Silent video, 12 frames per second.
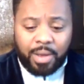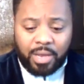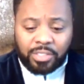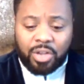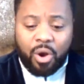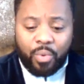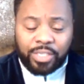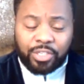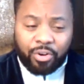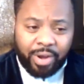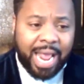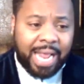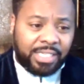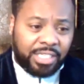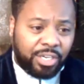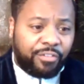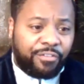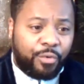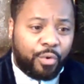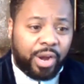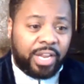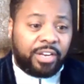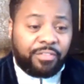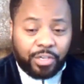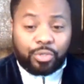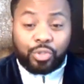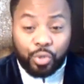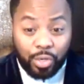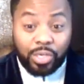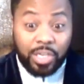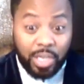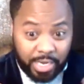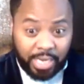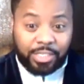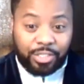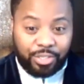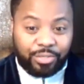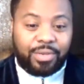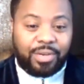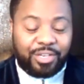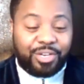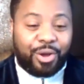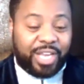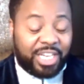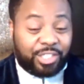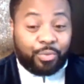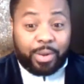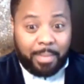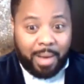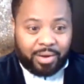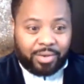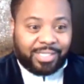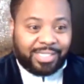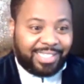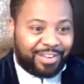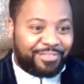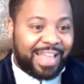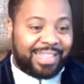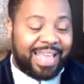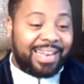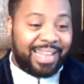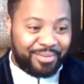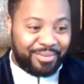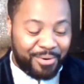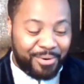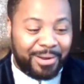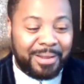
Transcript: is always a great idea for individuals who are looking to do, kitchen remodels and stuff like that later on.